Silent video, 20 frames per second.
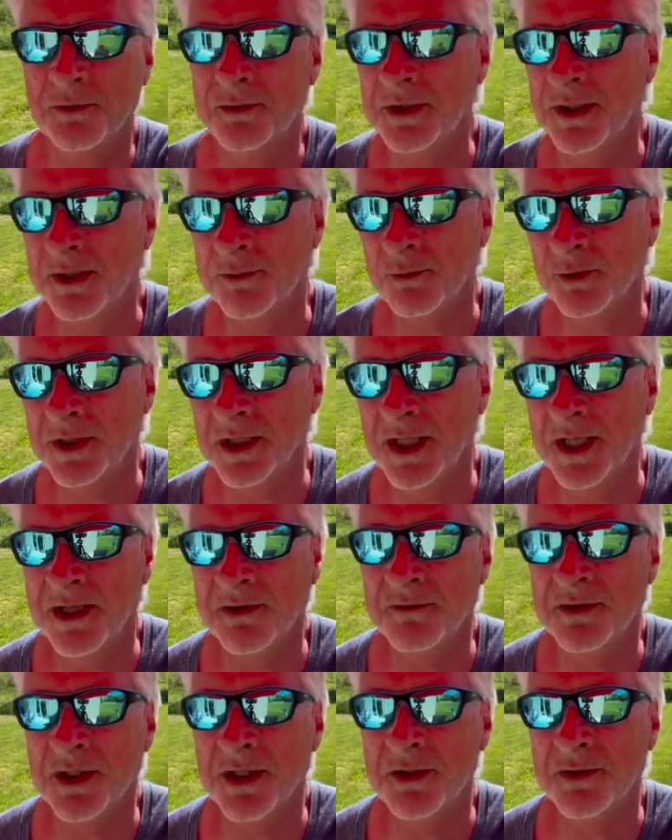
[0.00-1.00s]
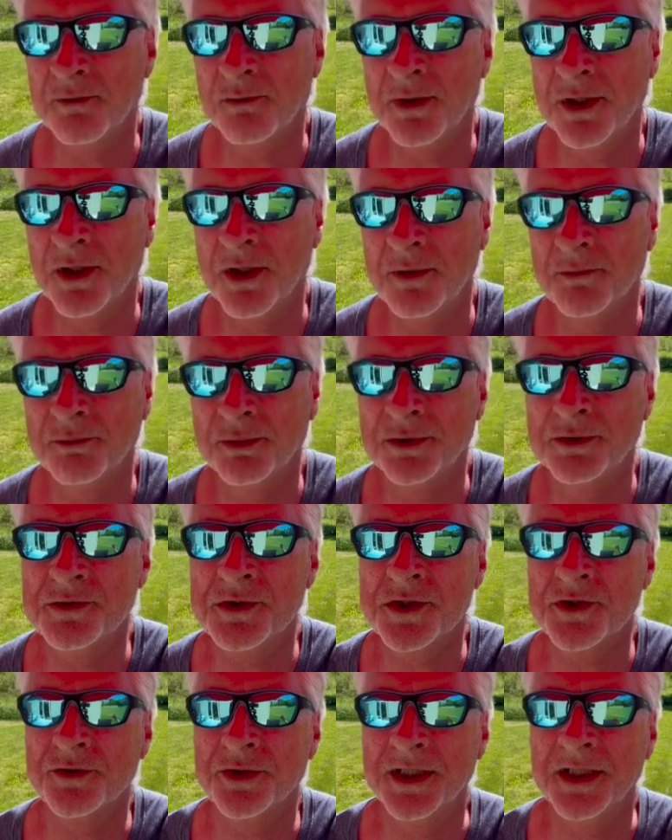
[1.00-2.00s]
and then we're going to have another one on Bruce
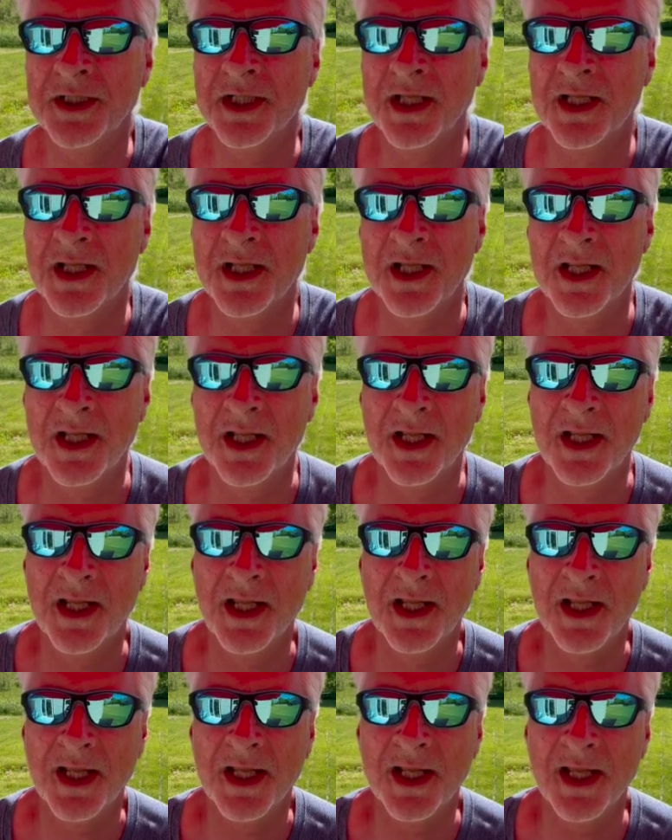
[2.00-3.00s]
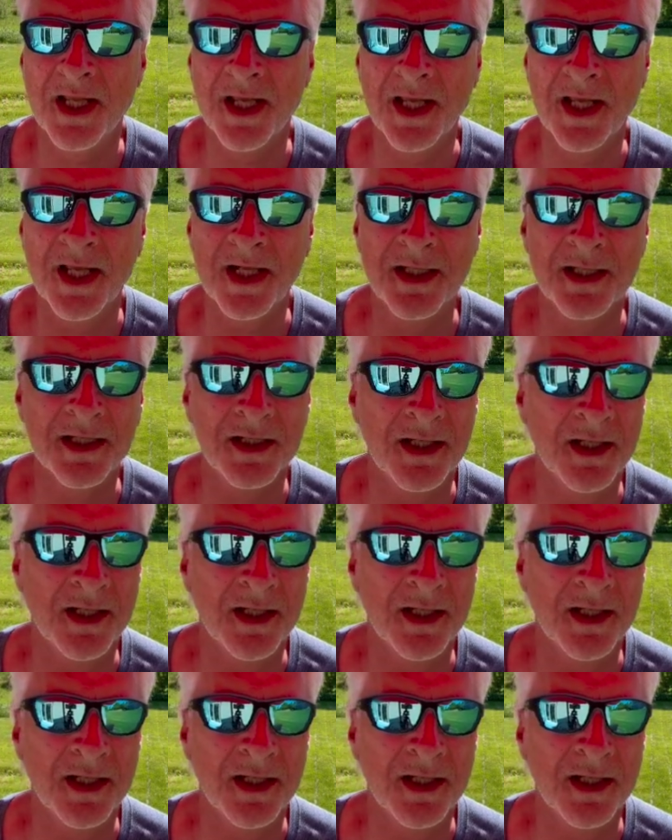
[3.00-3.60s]
Street. And